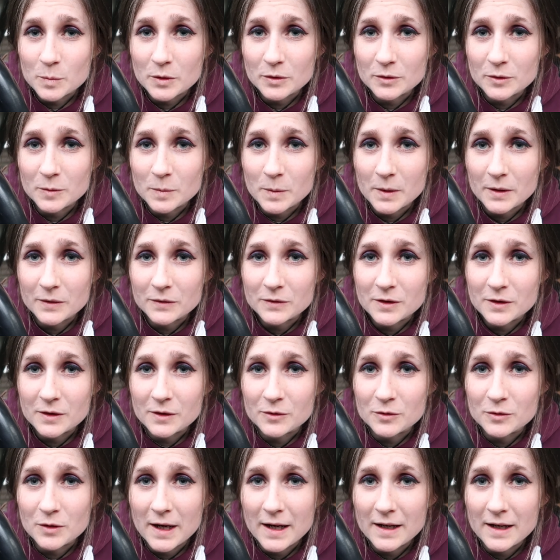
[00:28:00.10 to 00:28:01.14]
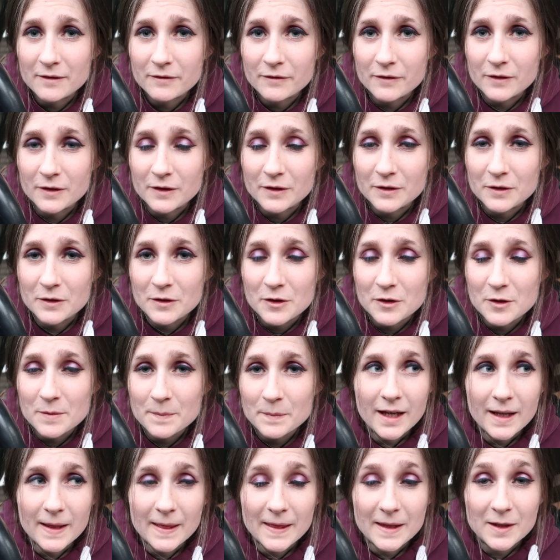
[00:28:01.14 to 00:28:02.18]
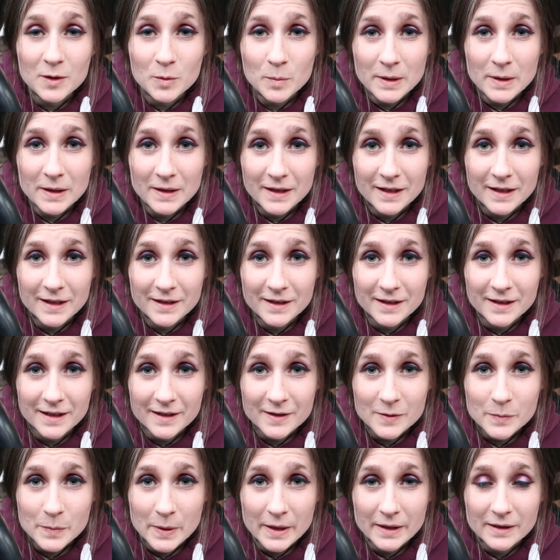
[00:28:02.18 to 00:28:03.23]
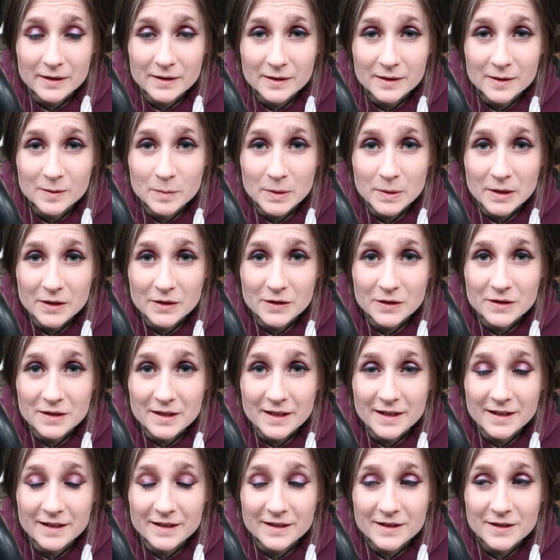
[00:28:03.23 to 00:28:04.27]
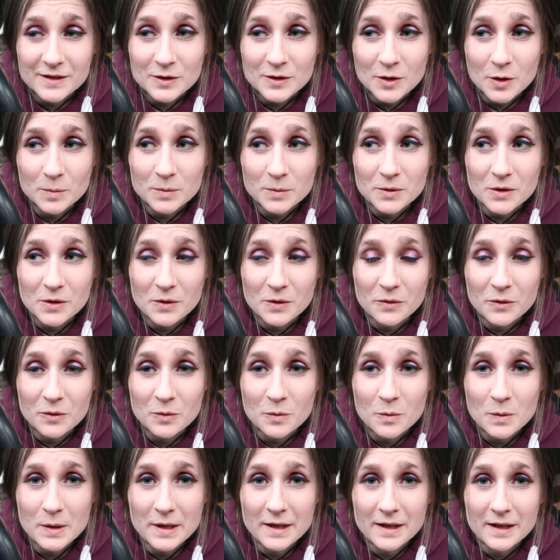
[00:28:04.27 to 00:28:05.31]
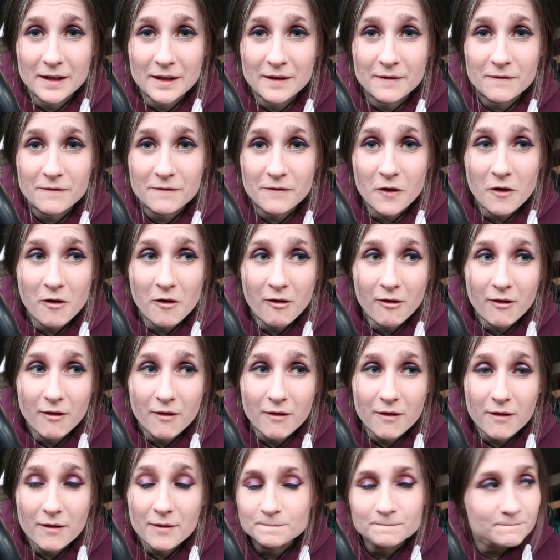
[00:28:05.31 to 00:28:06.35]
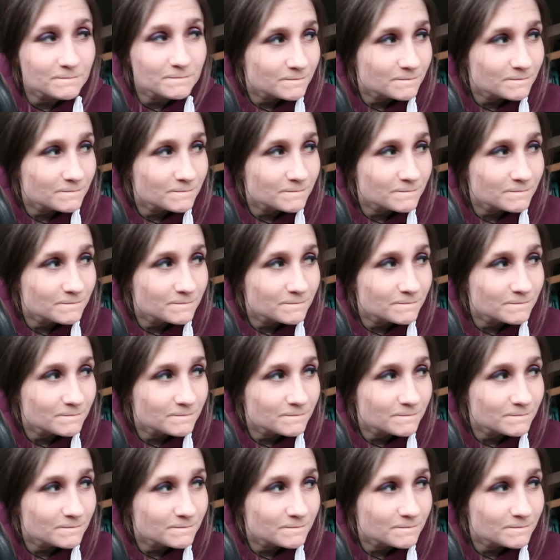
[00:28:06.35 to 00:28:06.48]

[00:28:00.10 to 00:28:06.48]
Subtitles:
pulled up onto the drive at home. A little bit later than expected because I stopped on the way for